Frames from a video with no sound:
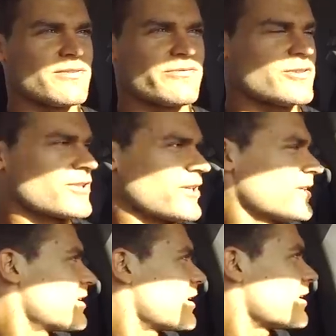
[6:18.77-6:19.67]
You feel
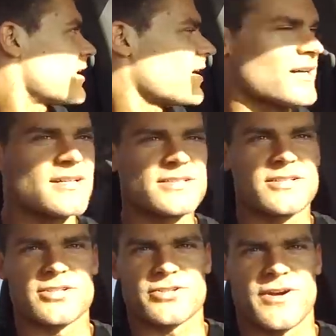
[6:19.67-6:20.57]
good and
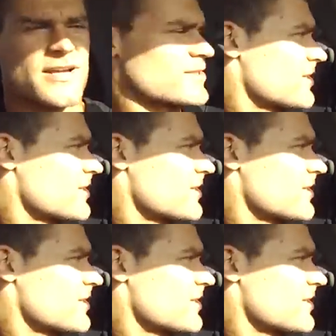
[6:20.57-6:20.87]
you look great.